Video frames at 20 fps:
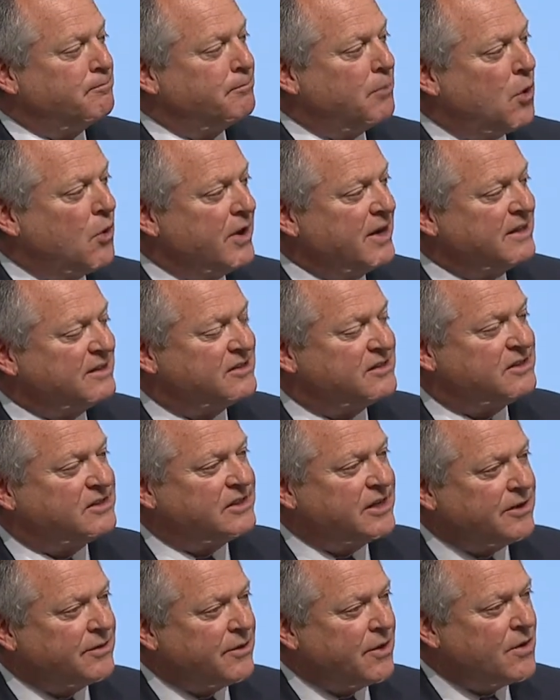
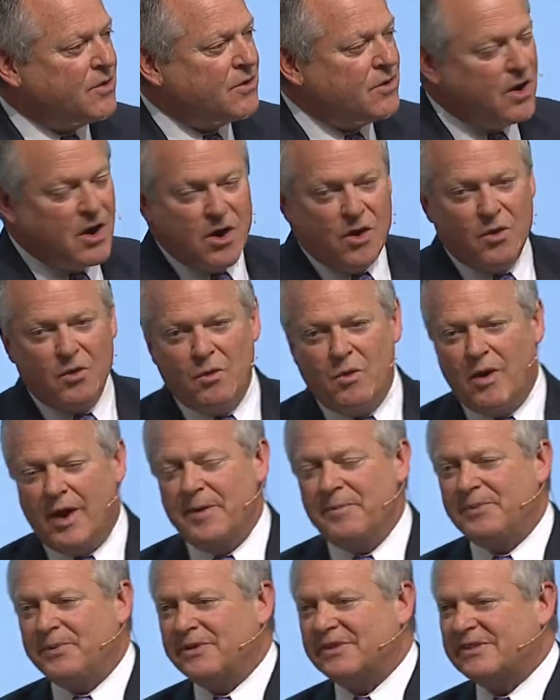
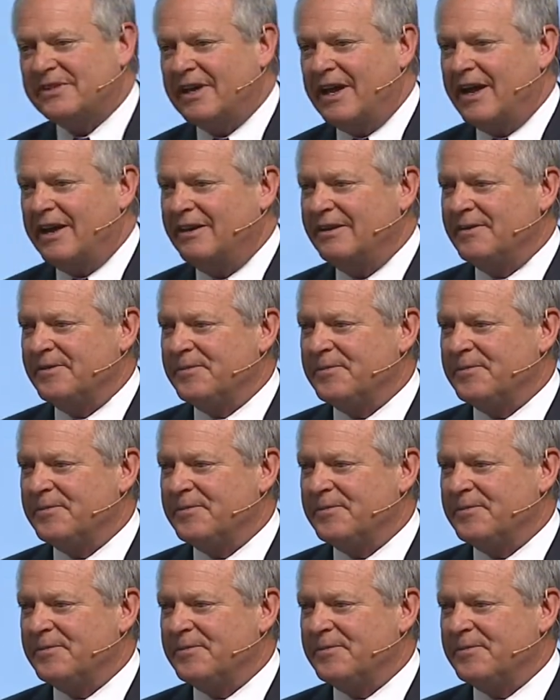0.01%